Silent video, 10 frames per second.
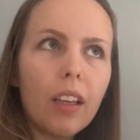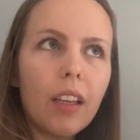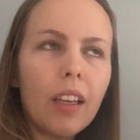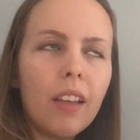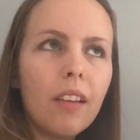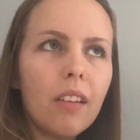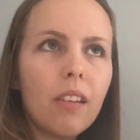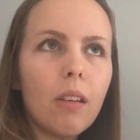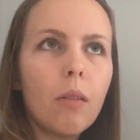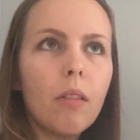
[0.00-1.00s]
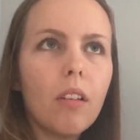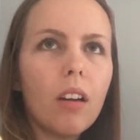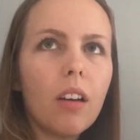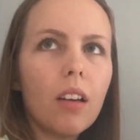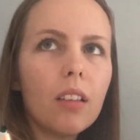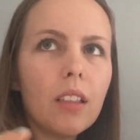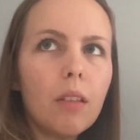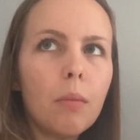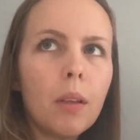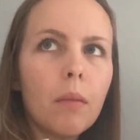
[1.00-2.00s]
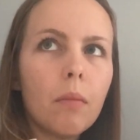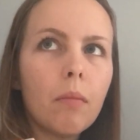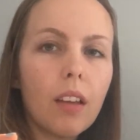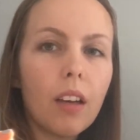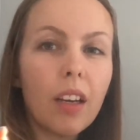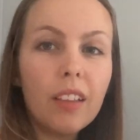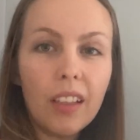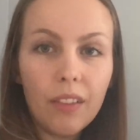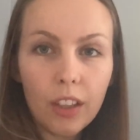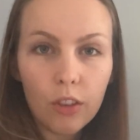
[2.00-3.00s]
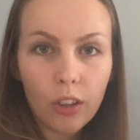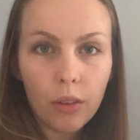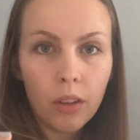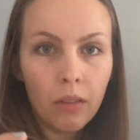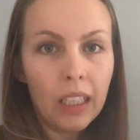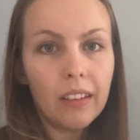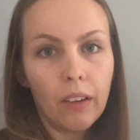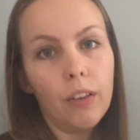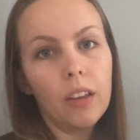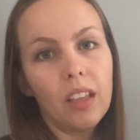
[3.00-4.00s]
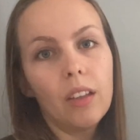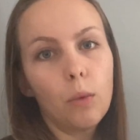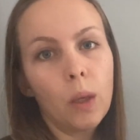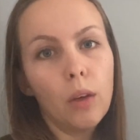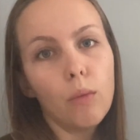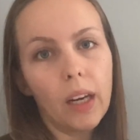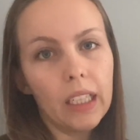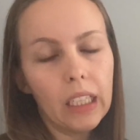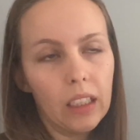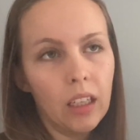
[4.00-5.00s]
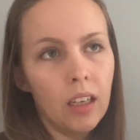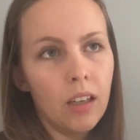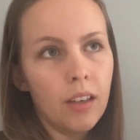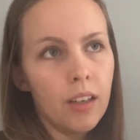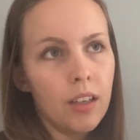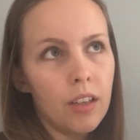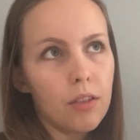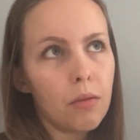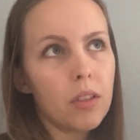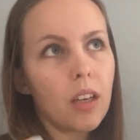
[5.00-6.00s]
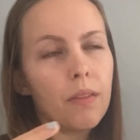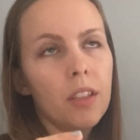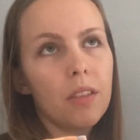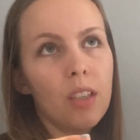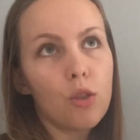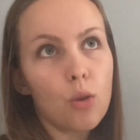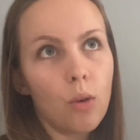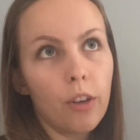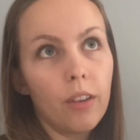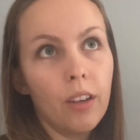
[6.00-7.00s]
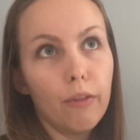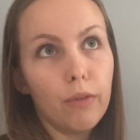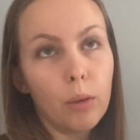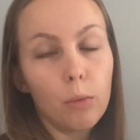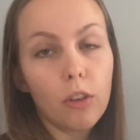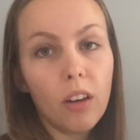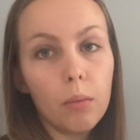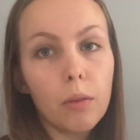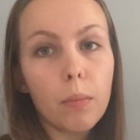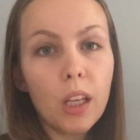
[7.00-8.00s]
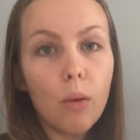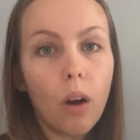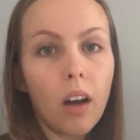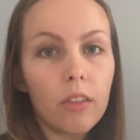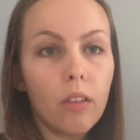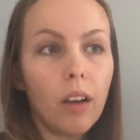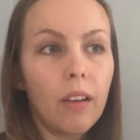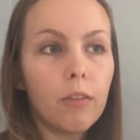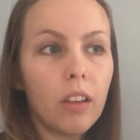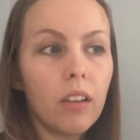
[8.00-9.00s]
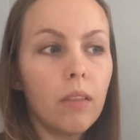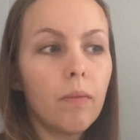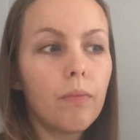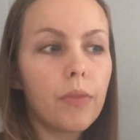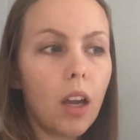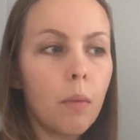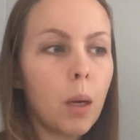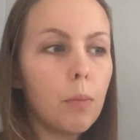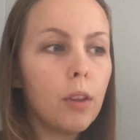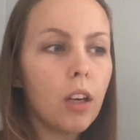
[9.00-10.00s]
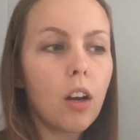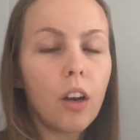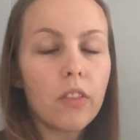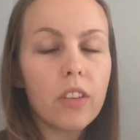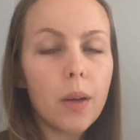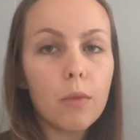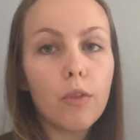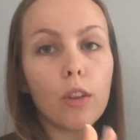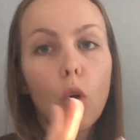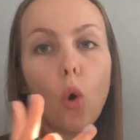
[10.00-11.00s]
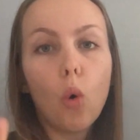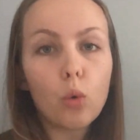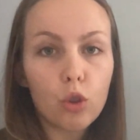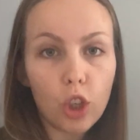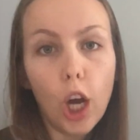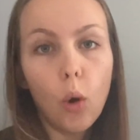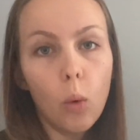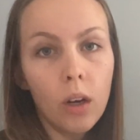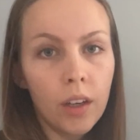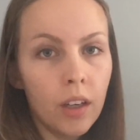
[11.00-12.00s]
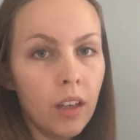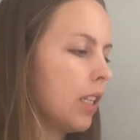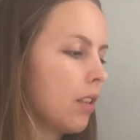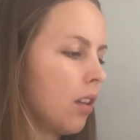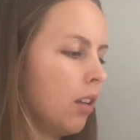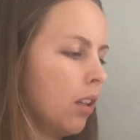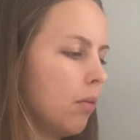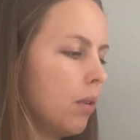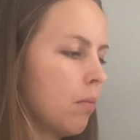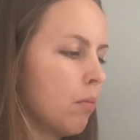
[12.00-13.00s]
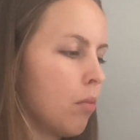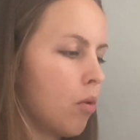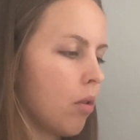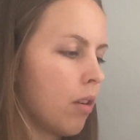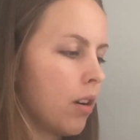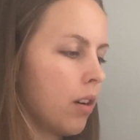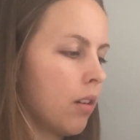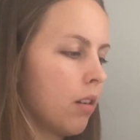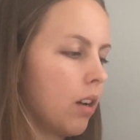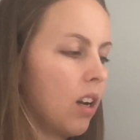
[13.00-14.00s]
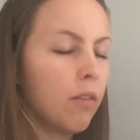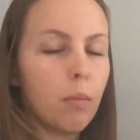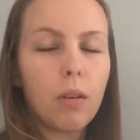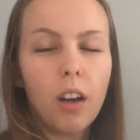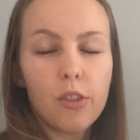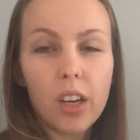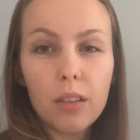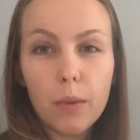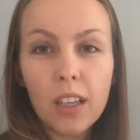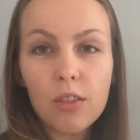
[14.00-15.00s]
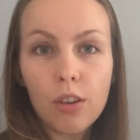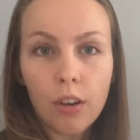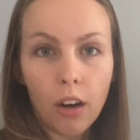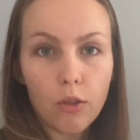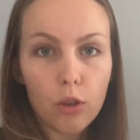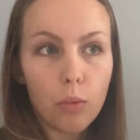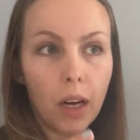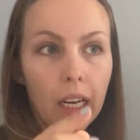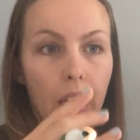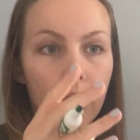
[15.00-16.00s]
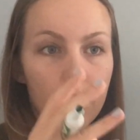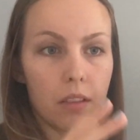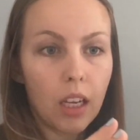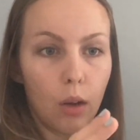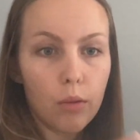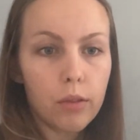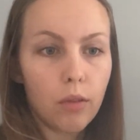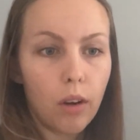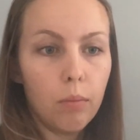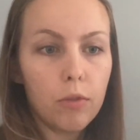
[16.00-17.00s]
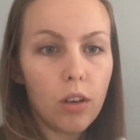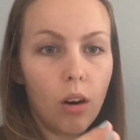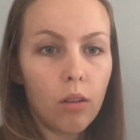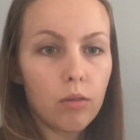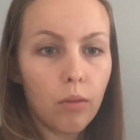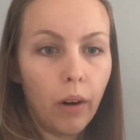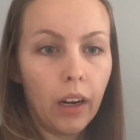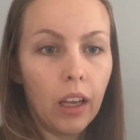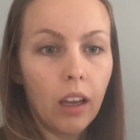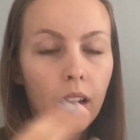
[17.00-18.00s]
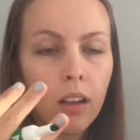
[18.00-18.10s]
is a little bit, a TV show, you need different things when you write it. So it's obviously shorter than a film script, but you also have to come up with a concept for the whole show. It's a little bit more of a project, because you're not just writing a single script, you're also writing